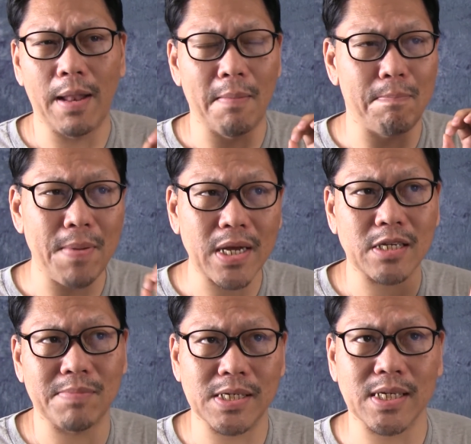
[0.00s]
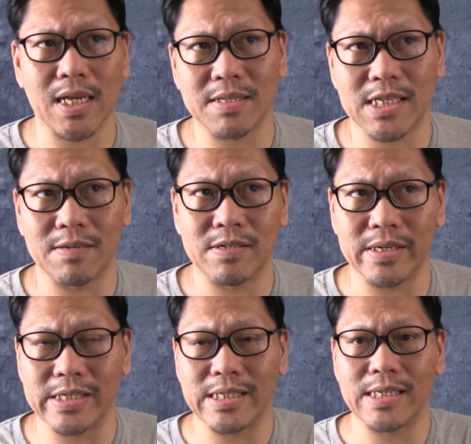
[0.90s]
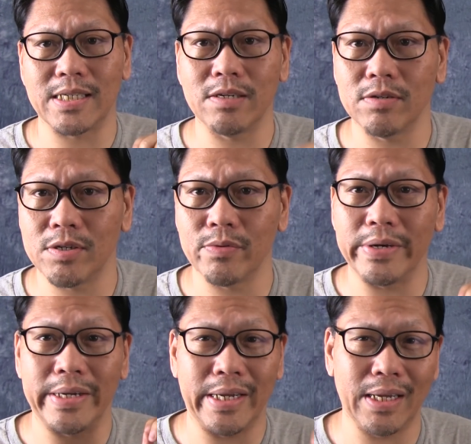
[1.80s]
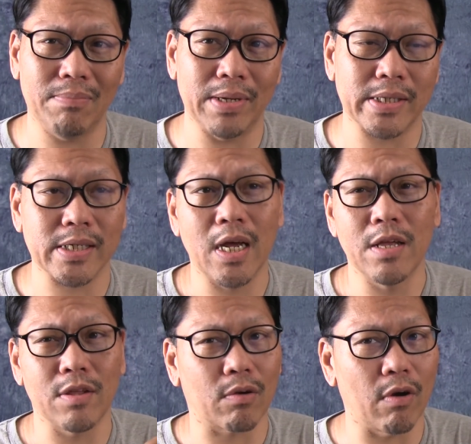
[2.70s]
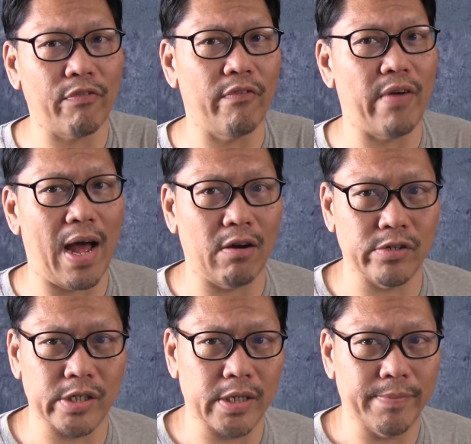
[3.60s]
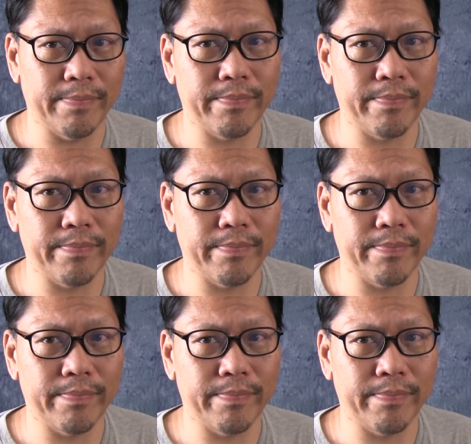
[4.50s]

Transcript: And the biggest misconception is that CO2 inhibits the growth of algae.